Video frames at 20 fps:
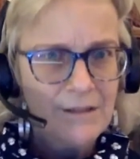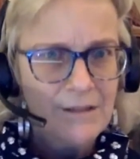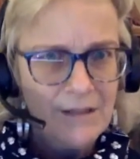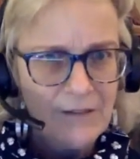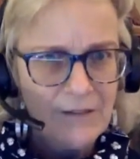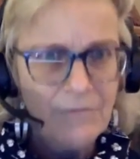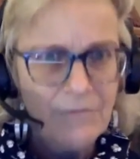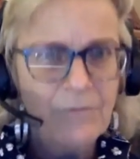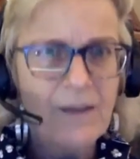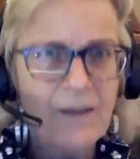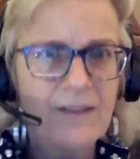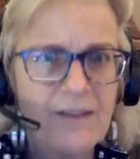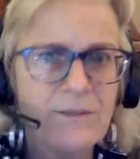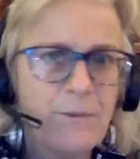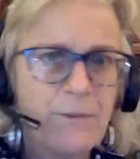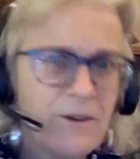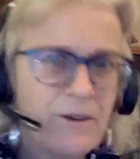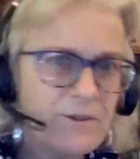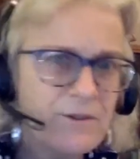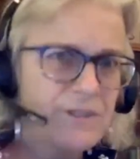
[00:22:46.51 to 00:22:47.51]
If, as
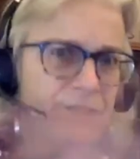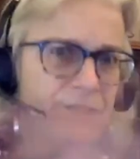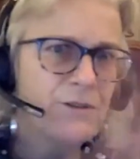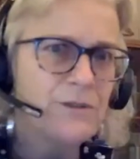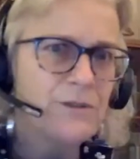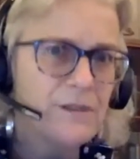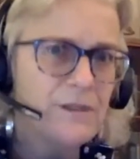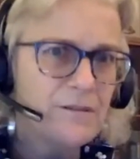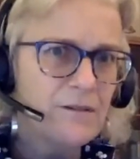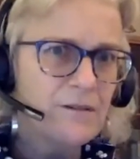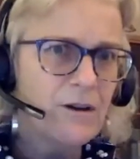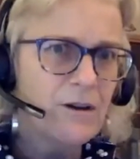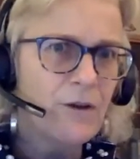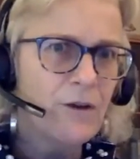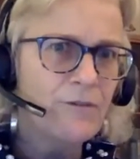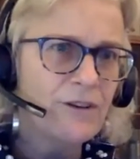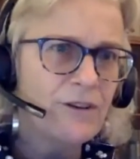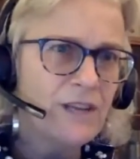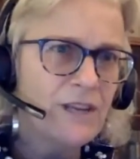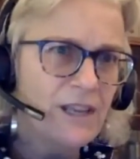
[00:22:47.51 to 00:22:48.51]
opposed to
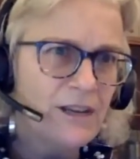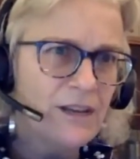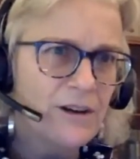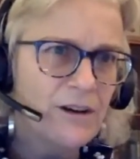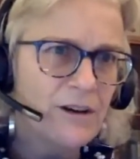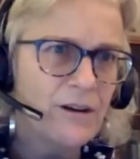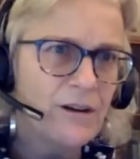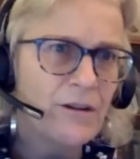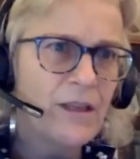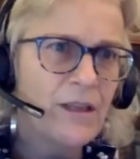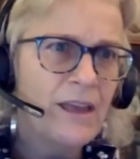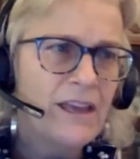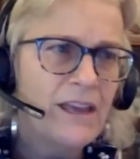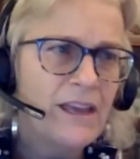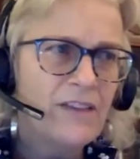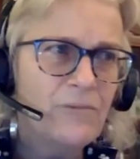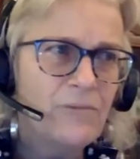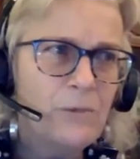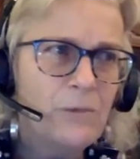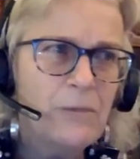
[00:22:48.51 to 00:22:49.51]
over here,
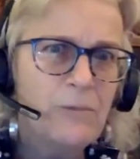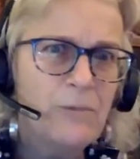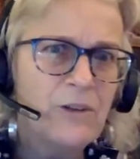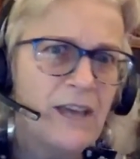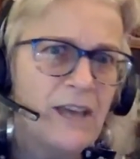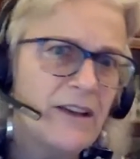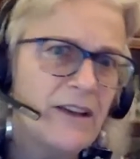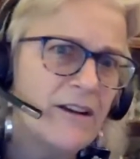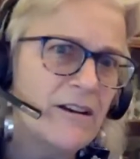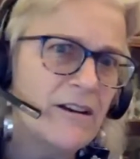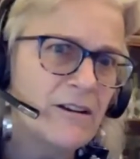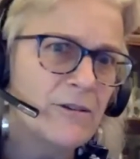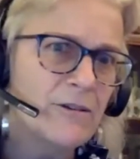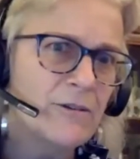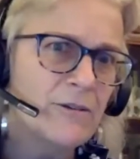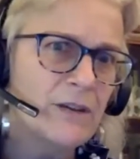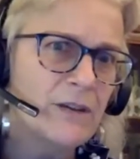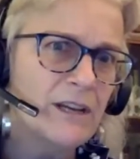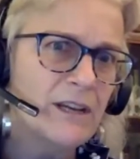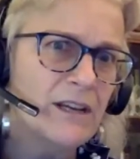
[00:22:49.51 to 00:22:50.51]
if people get
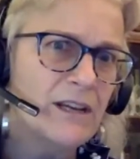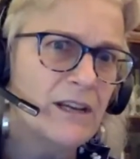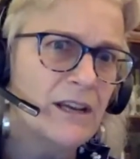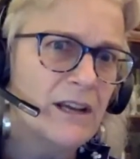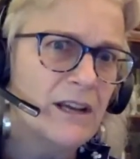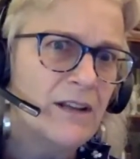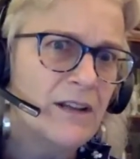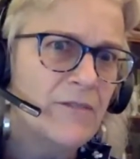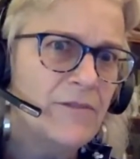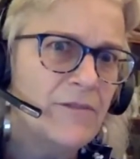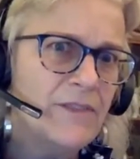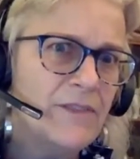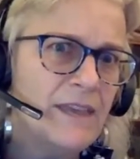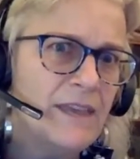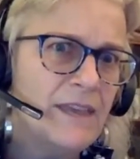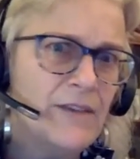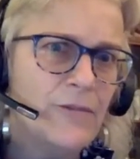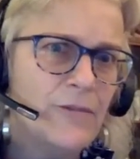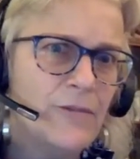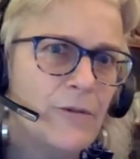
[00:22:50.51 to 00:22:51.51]
hungry, they
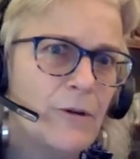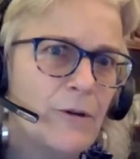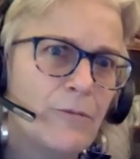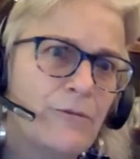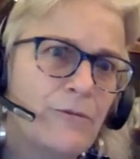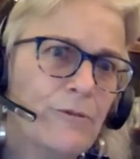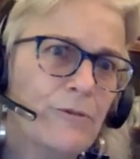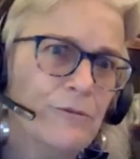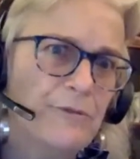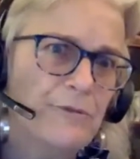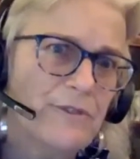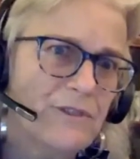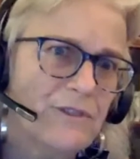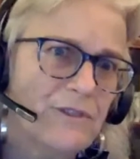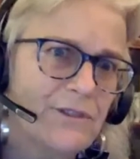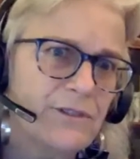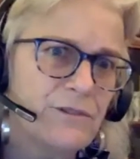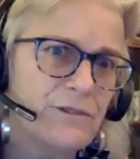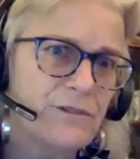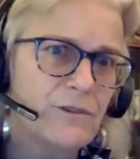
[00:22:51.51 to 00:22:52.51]
grow
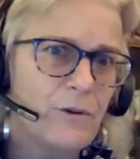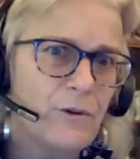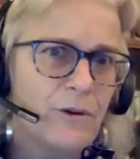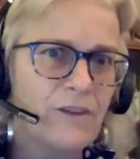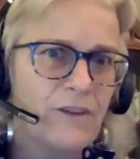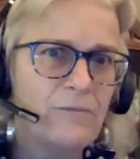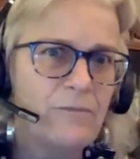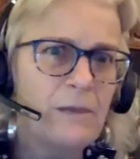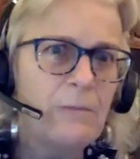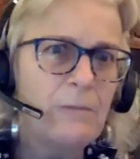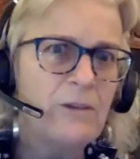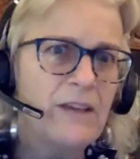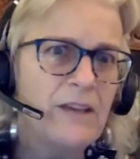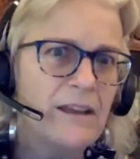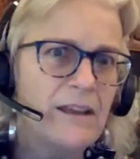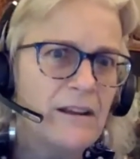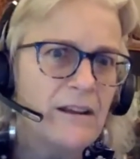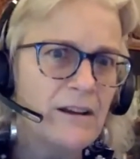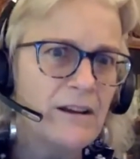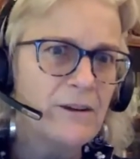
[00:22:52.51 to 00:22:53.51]
roots. Or if people get
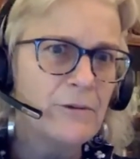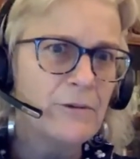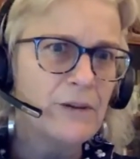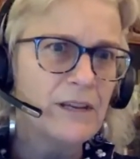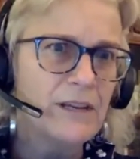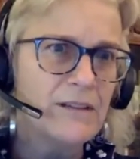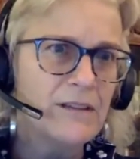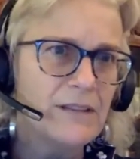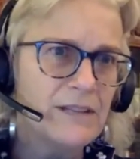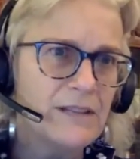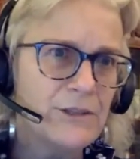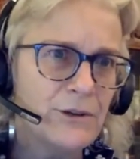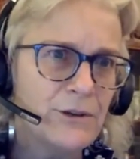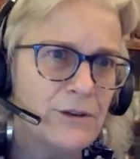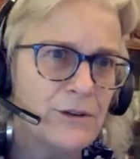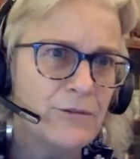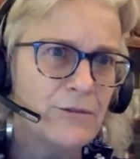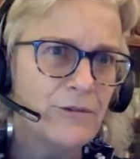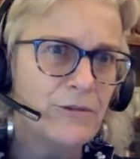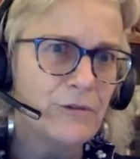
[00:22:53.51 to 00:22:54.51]
hungry, they
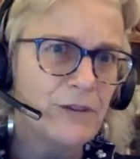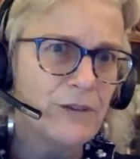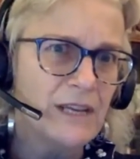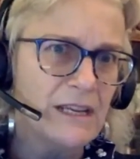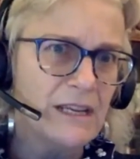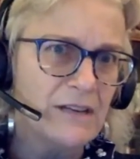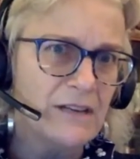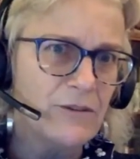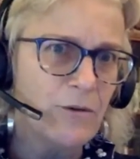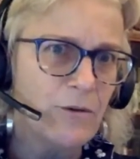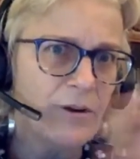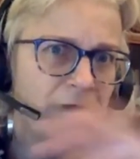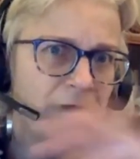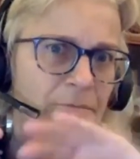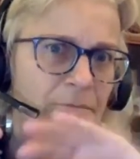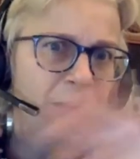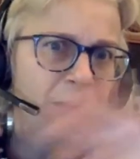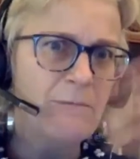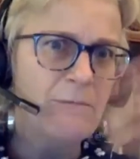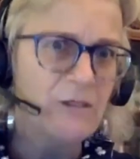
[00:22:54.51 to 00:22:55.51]
turn green. Or if
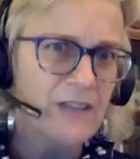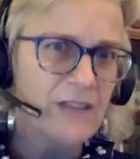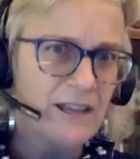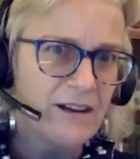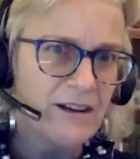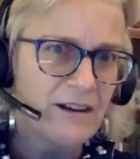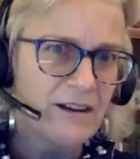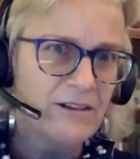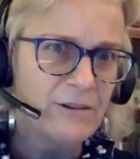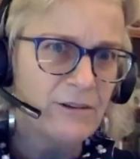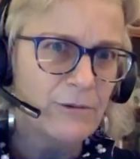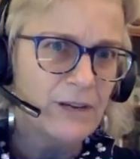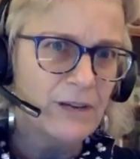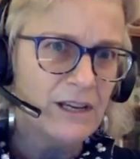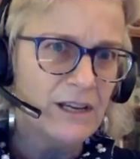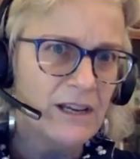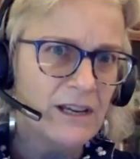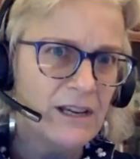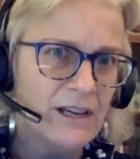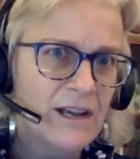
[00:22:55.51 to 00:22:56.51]
people get
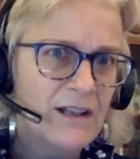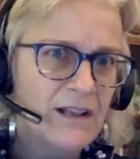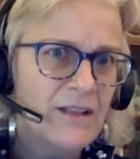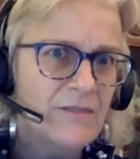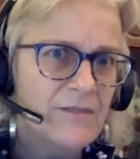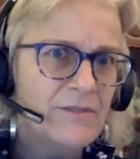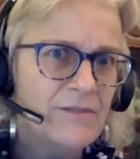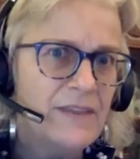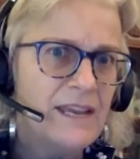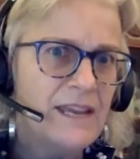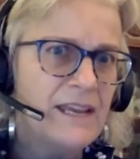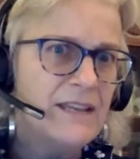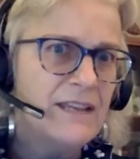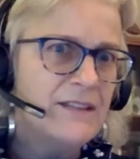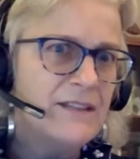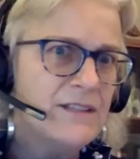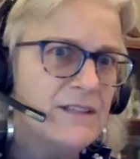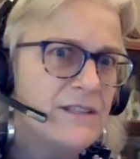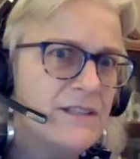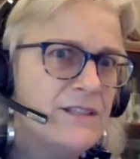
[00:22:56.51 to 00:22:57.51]
hungry, they
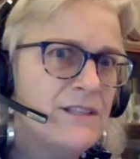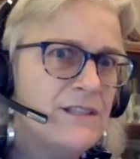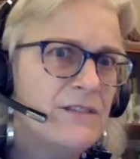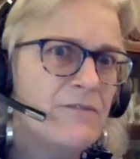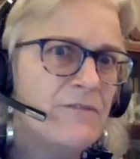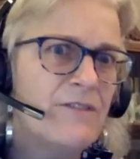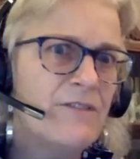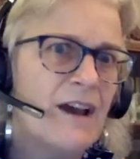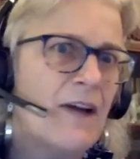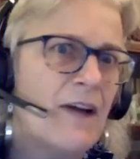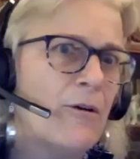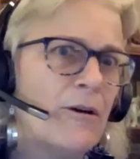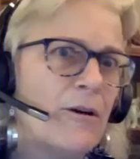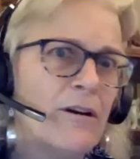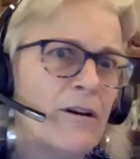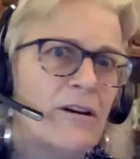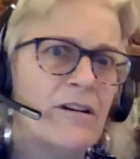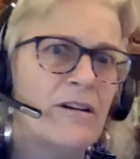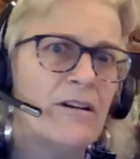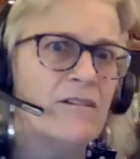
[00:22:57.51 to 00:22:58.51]

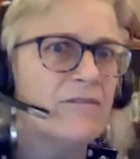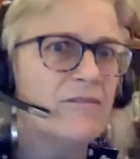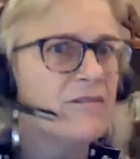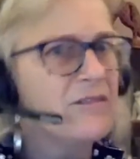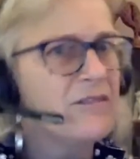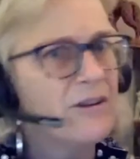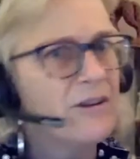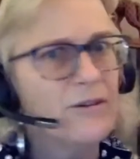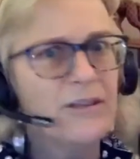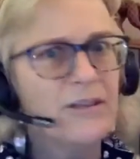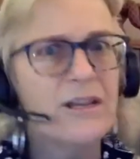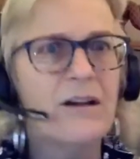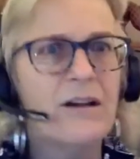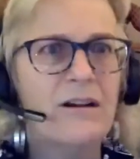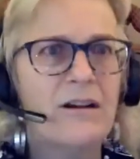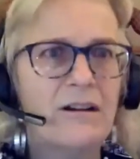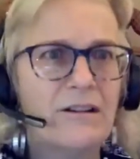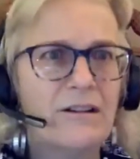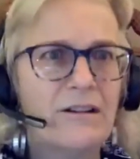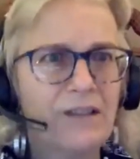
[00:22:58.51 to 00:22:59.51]
devour their
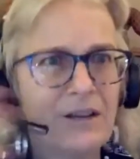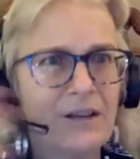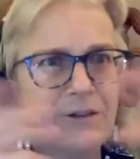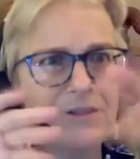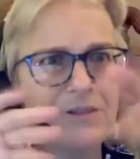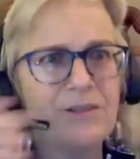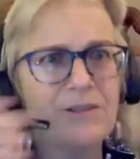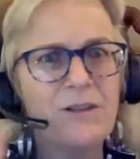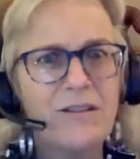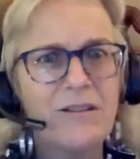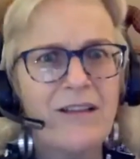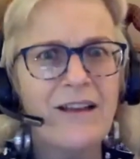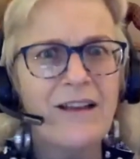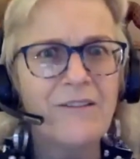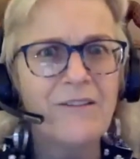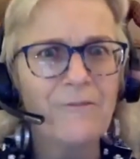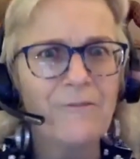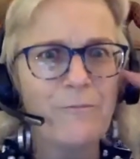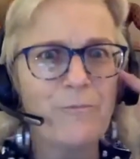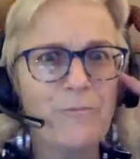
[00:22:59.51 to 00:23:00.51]
young. You know, so a lot
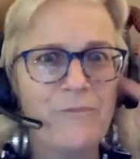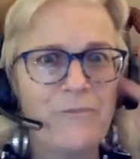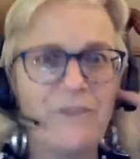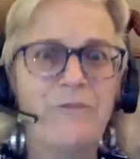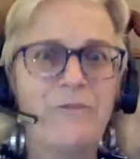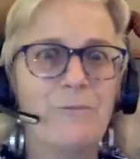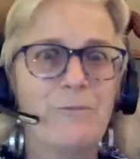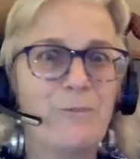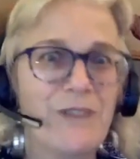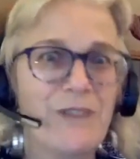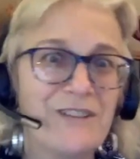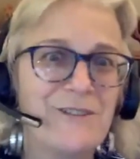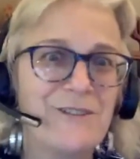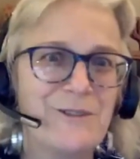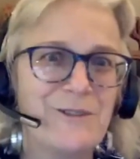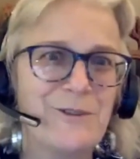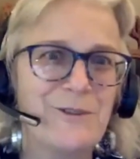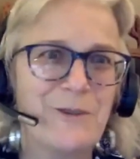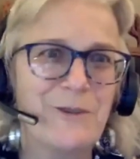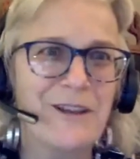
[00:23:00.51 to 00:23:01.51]
of different
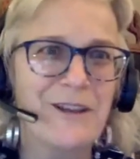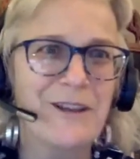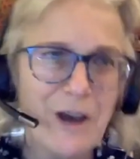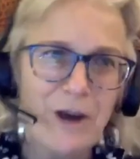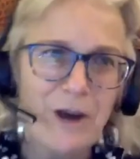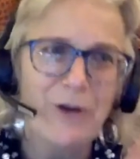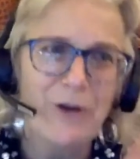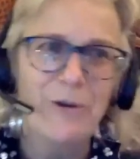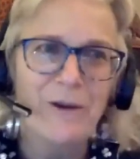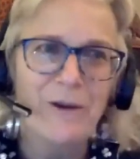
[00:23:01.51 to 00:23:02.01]
places you can go